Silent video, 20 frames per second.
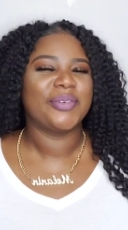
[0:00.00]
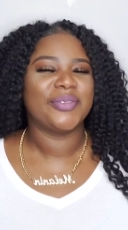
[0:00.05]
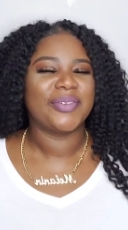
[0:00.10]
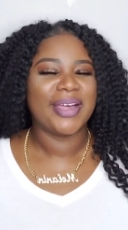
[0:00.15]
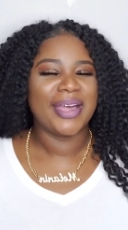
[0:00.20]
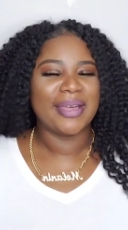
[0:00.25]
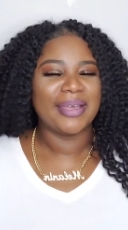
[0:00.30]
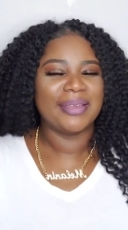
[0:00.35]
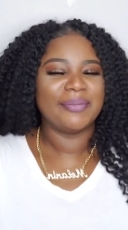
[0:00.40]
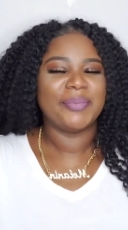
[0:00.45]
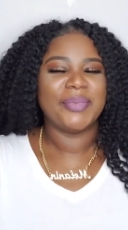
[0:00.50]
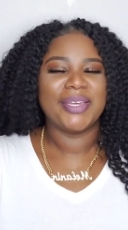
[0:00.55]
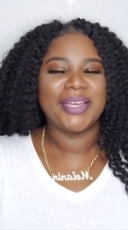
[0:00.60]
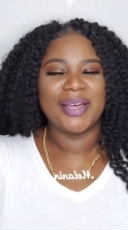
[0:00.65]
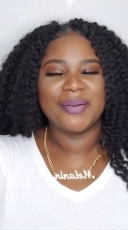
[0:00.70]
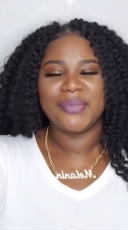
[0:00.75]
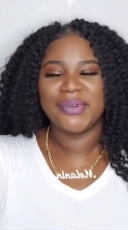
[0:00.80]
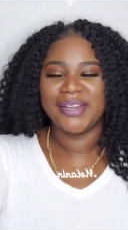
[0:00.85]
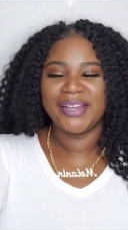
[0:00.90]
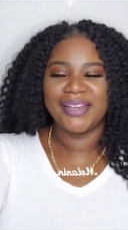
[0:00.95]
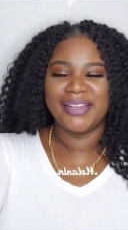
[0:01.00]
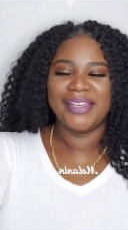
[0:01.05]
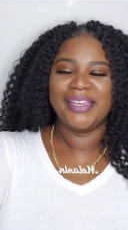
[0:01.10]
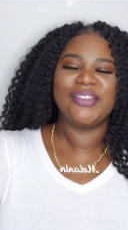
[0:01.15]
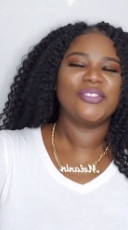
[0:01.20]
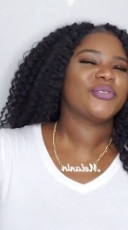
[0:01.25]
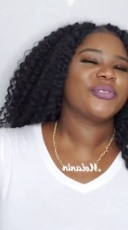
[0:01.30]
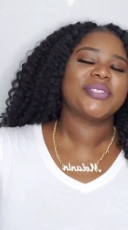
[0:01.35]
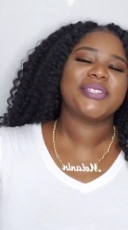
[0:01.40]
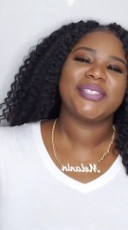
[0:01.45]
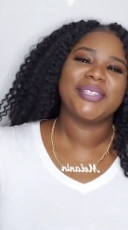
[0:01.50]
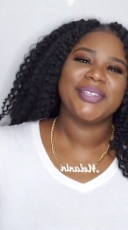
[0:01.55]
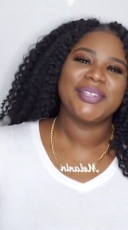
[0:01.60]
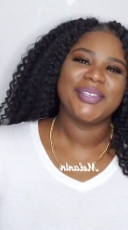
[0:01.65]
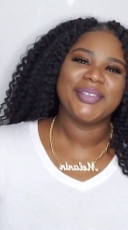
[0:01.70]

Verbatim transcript: If I become an uninterest to